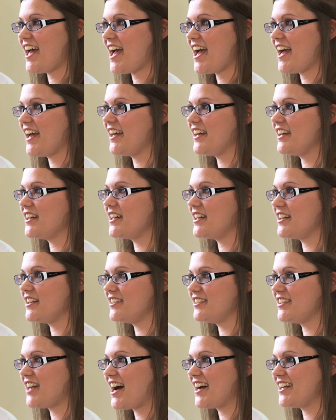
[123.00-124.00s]
Seven, eight,
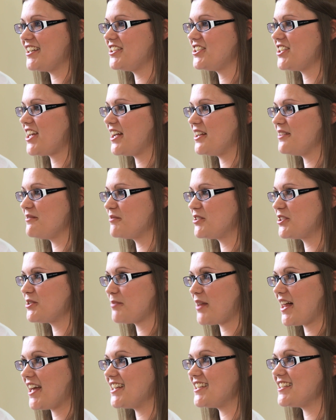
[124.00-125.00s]
nine, change
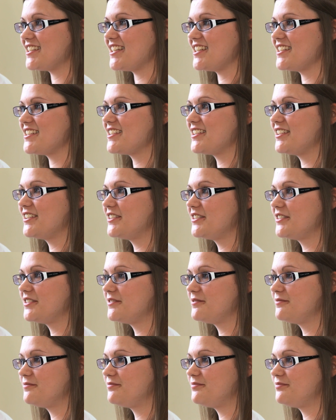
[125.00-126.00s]
places.
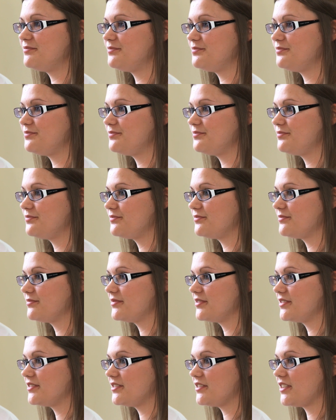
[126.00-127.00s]
Seven, eight,
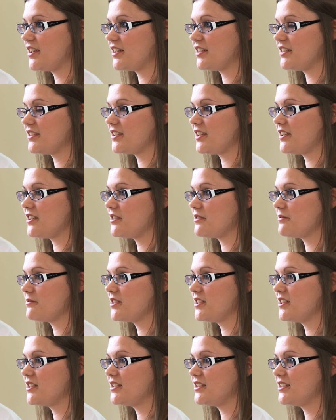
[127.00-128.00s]
nine change
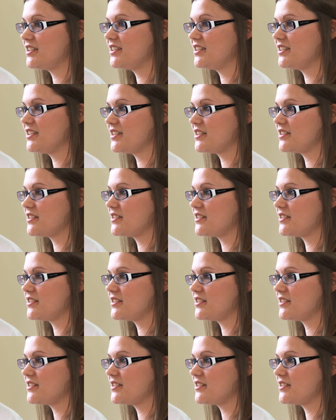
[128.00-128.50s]
places.